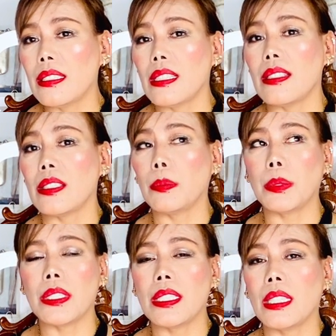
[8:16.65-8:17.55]
since the
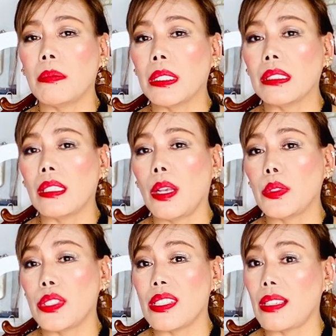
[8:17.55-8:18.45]
piercing, but now
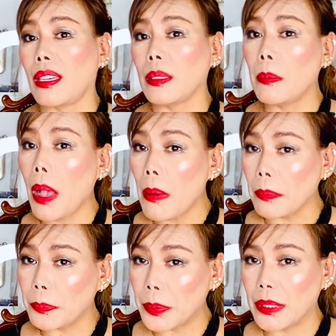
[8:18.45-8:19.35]
she's got a
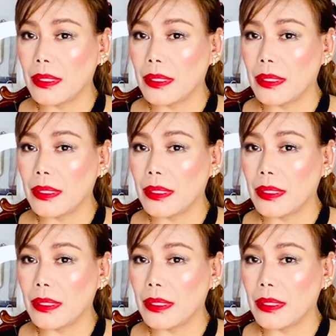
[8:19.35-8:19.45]
bump.